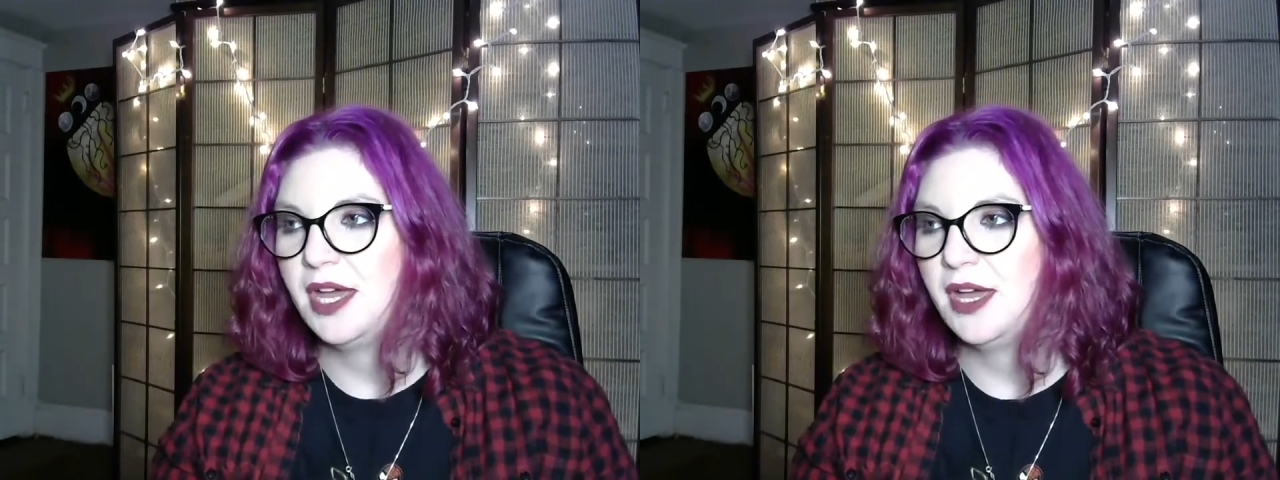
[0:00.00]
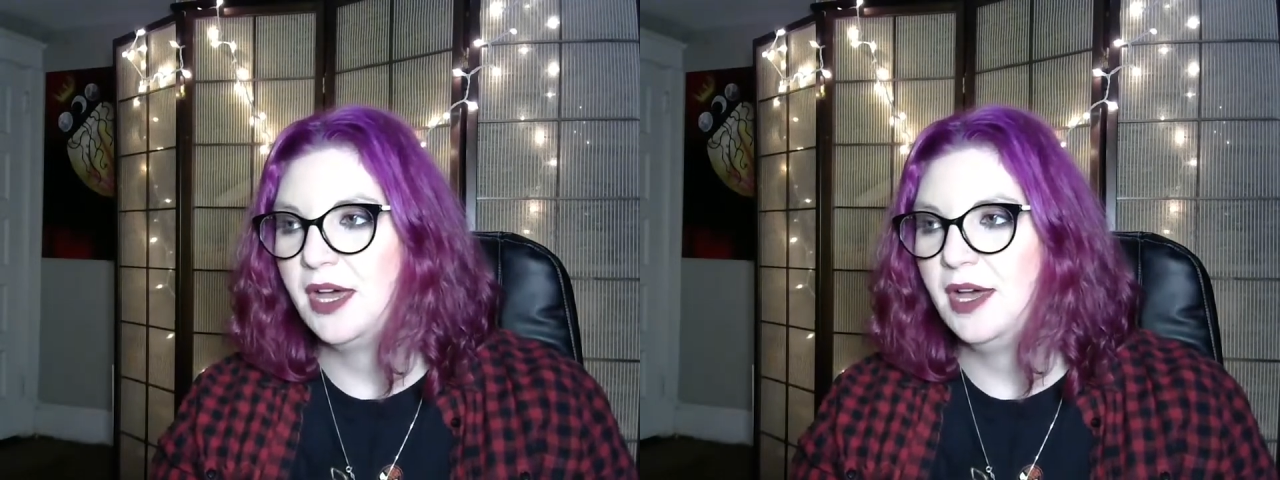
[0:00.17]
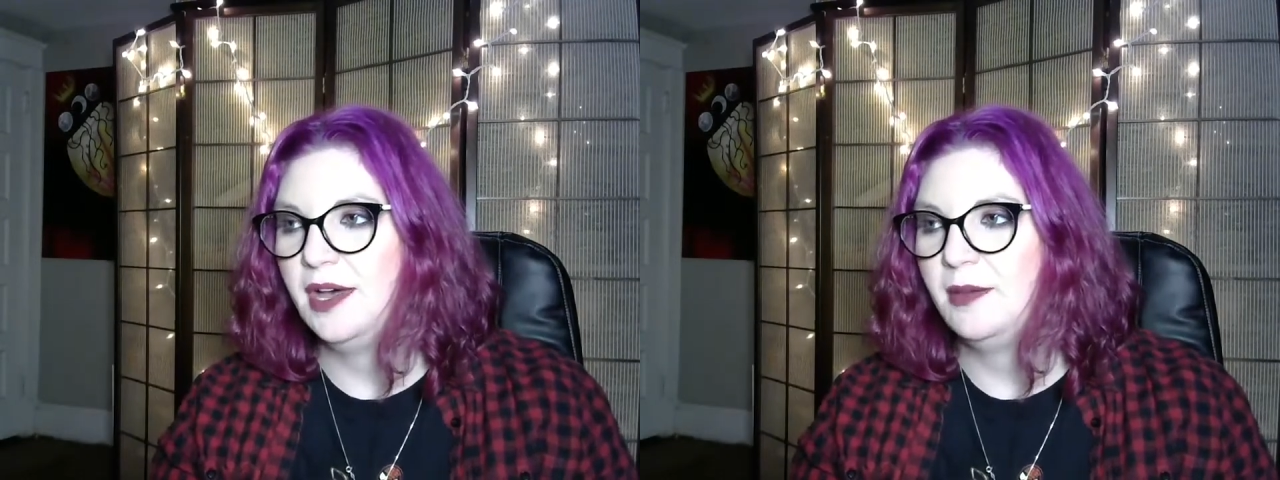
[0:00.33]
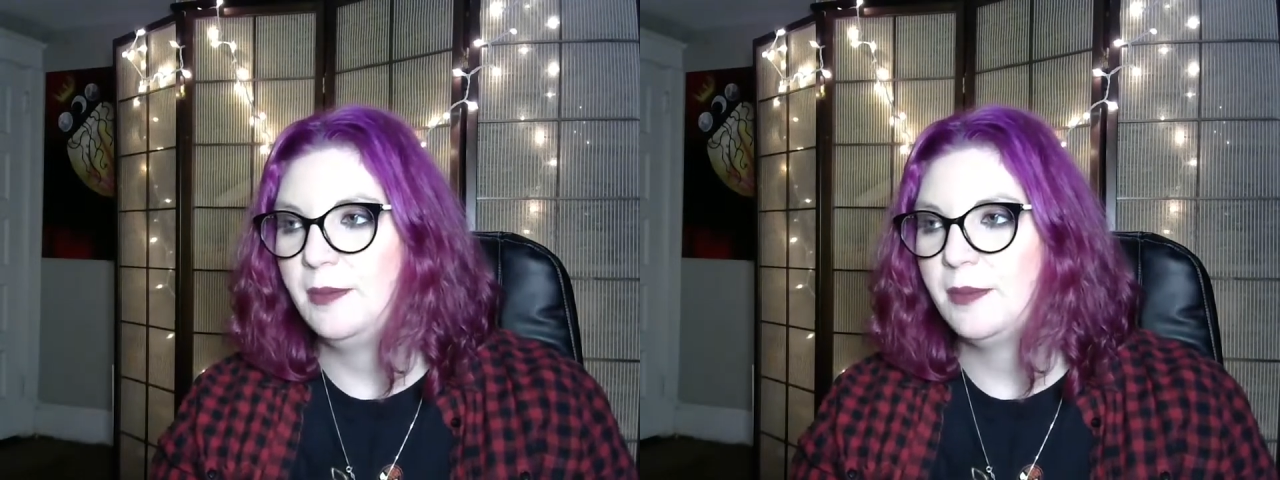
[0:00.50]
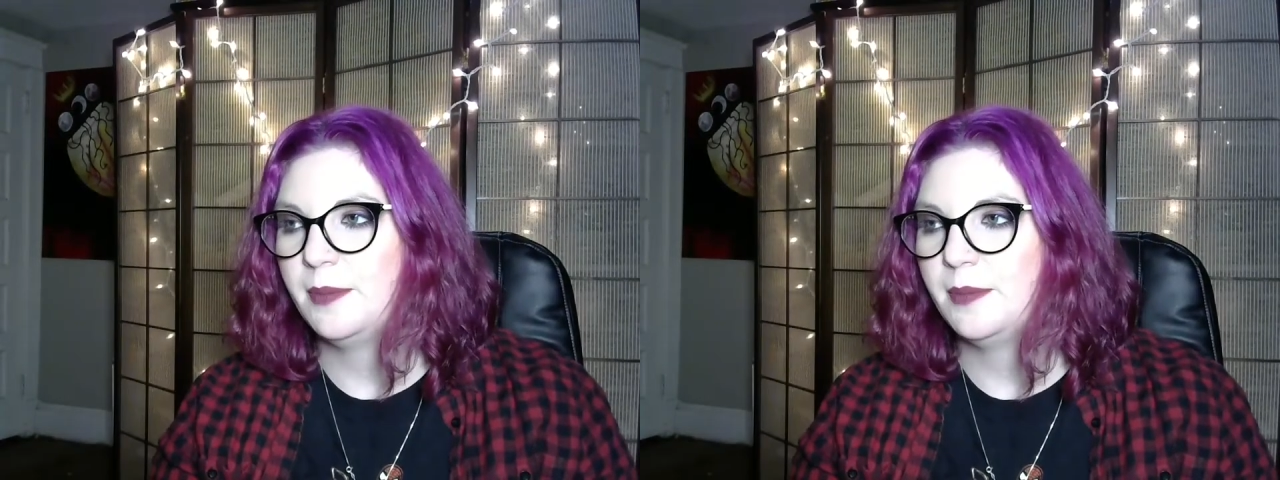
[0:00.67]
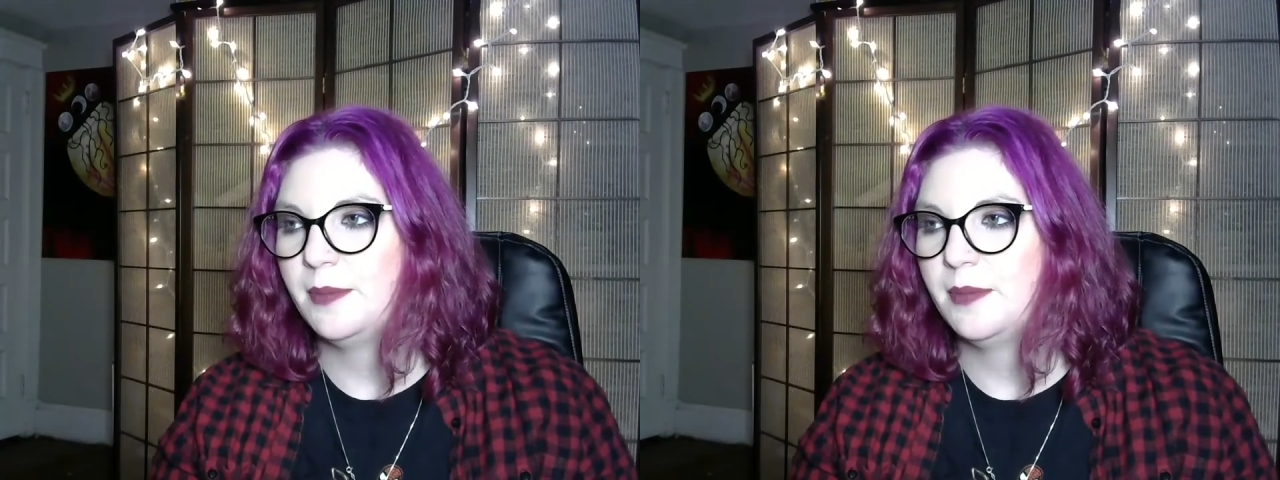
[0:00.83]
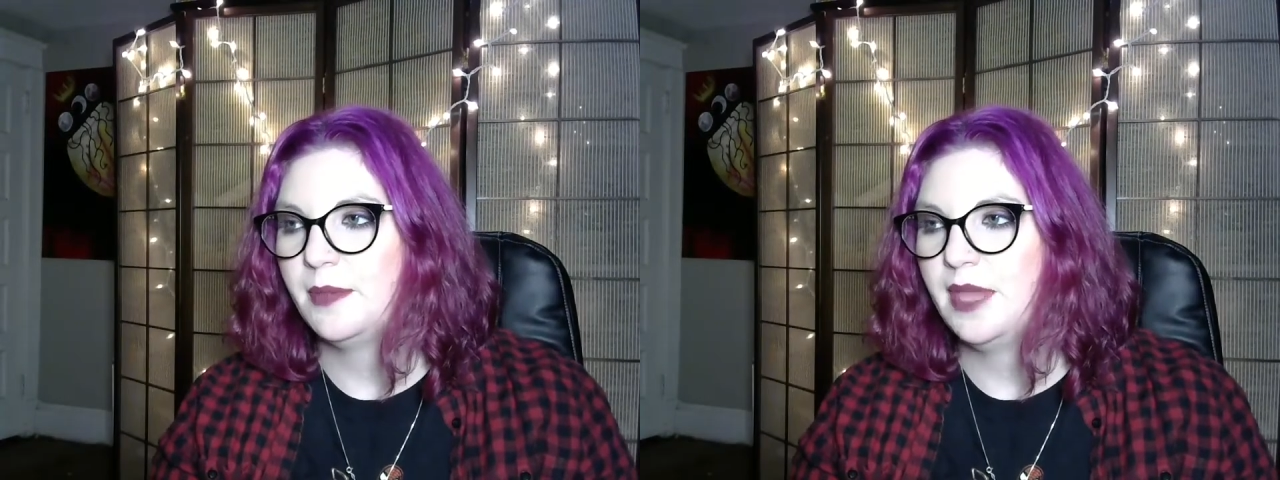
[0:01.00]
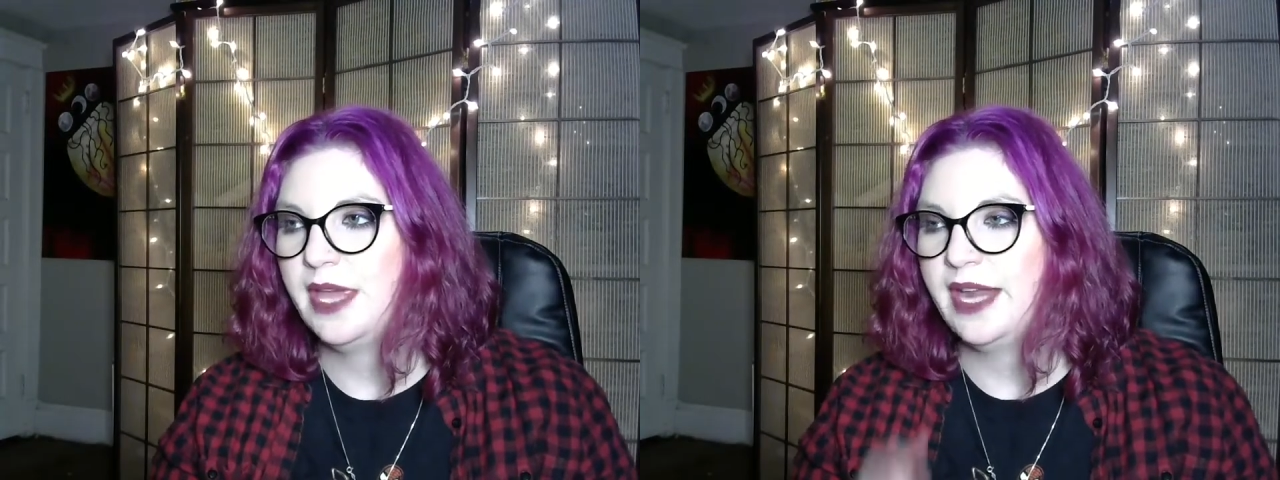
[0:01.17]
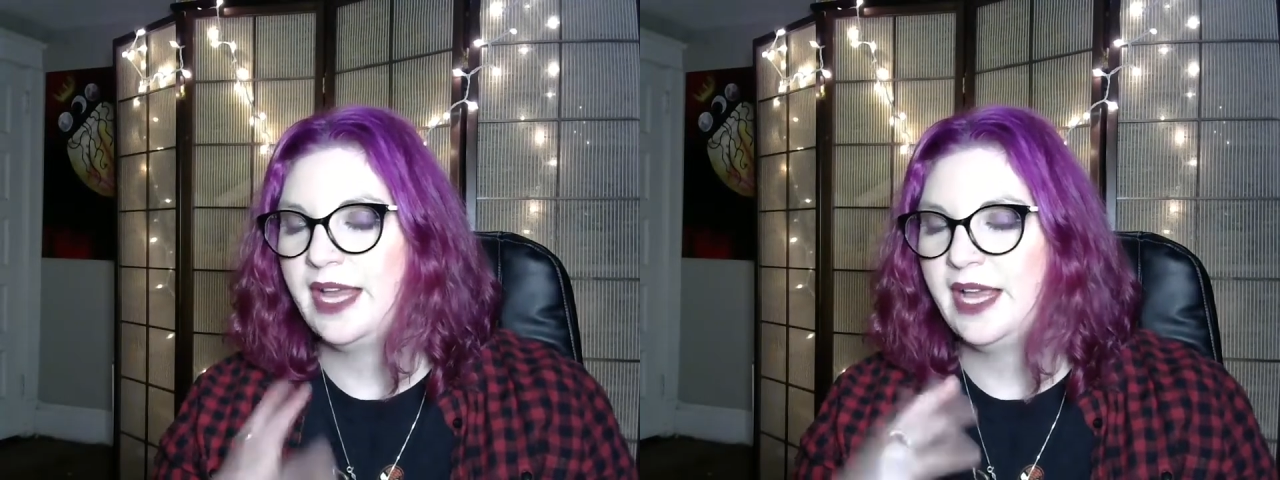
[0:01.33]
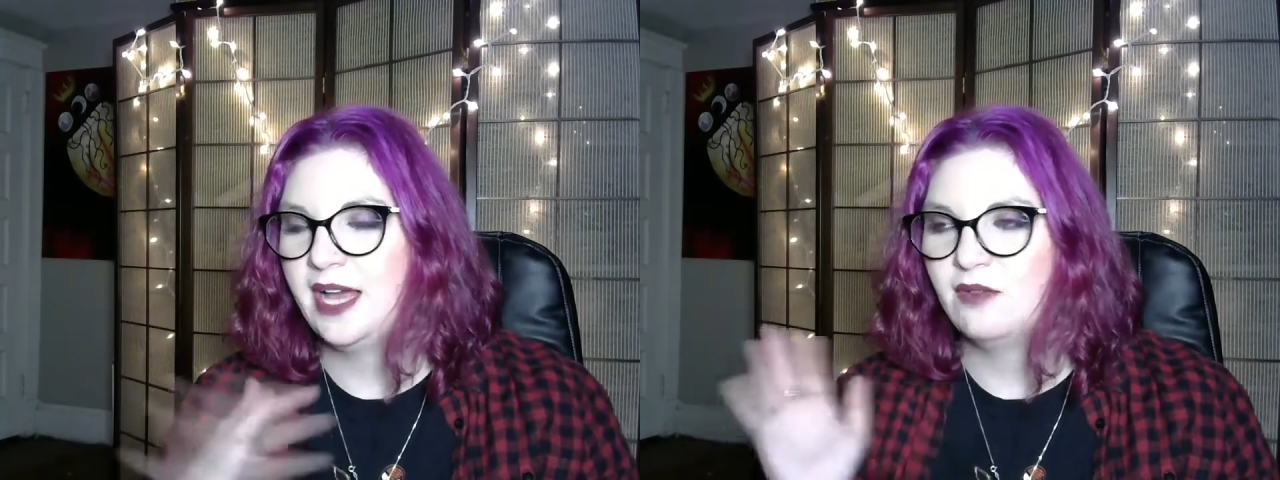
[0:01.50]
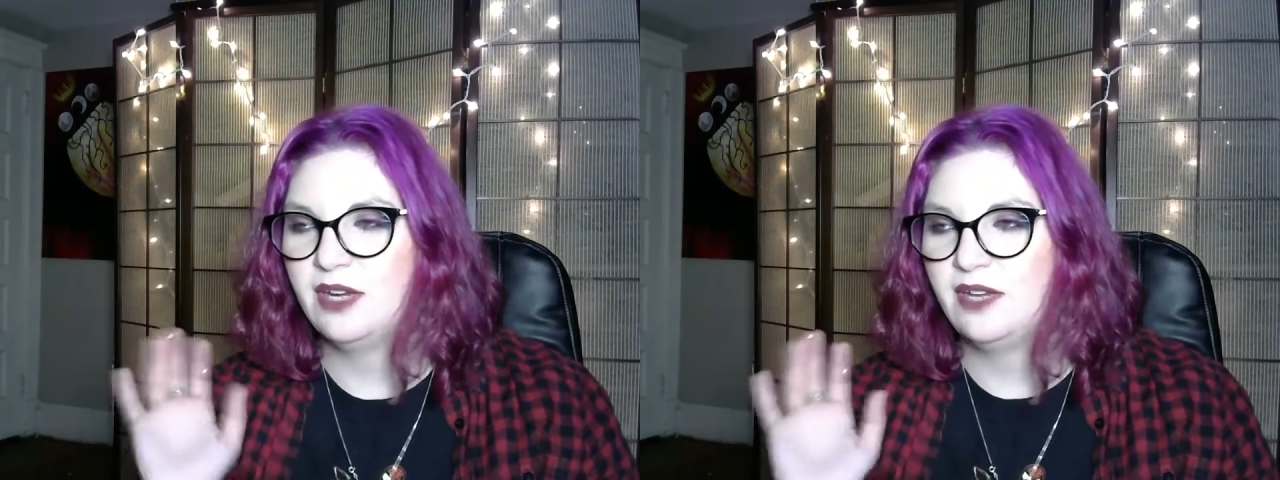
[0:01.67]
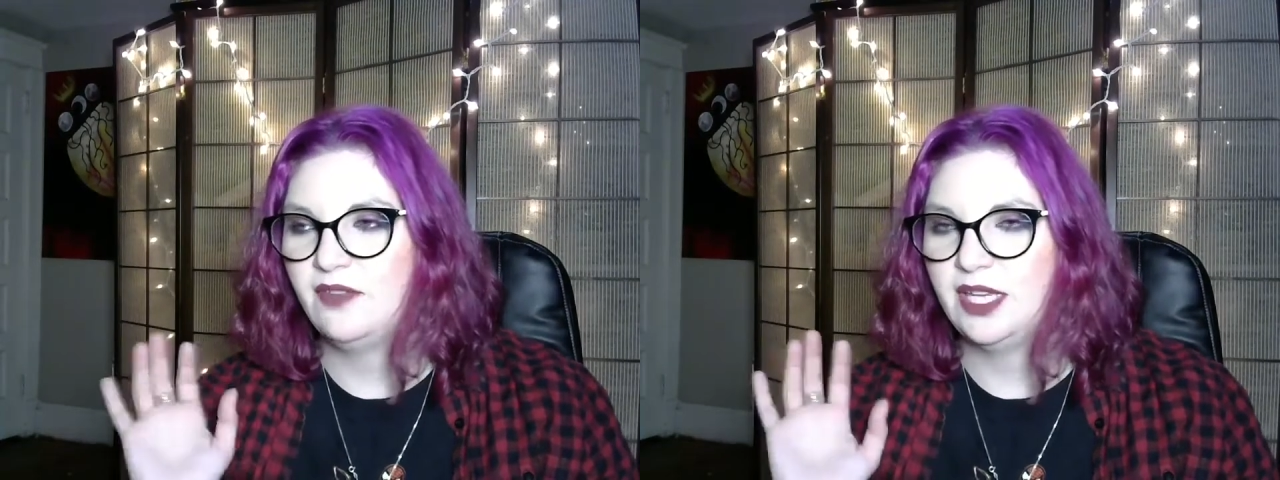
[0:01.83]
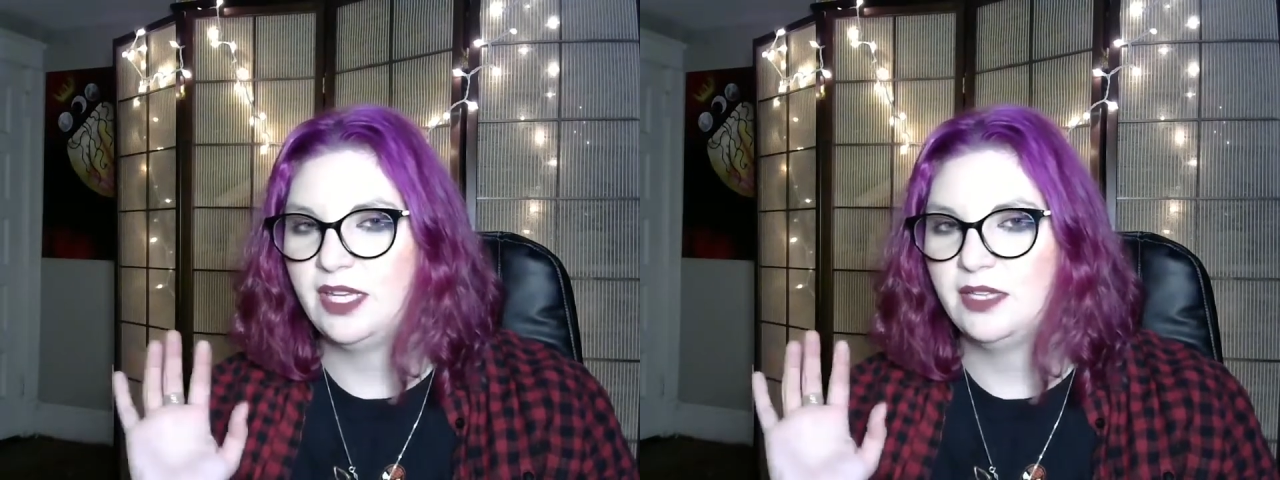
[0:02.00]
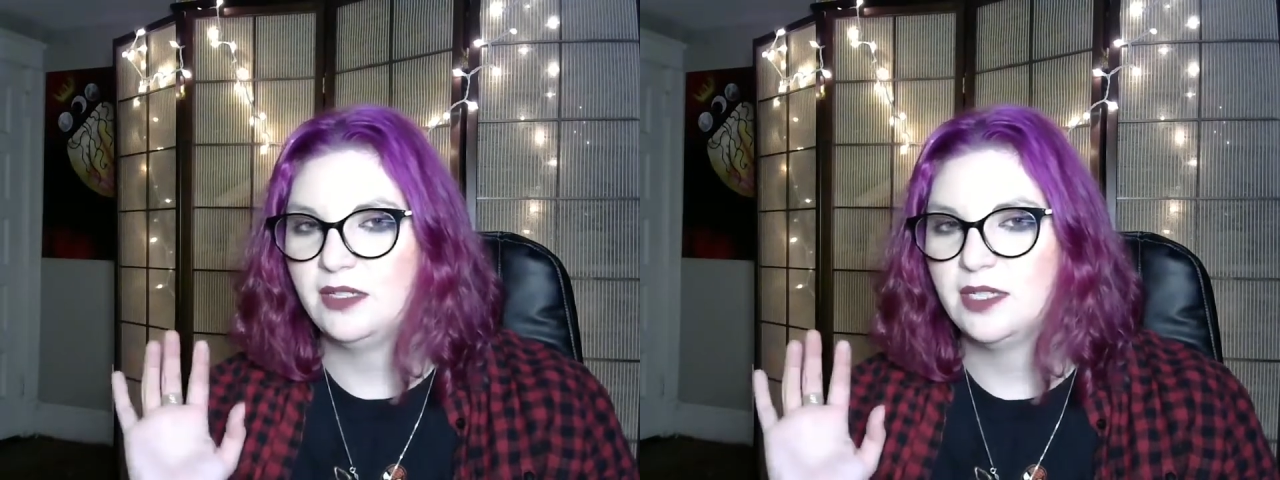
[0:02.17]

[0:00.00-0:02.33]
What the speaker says: And I got rid of it.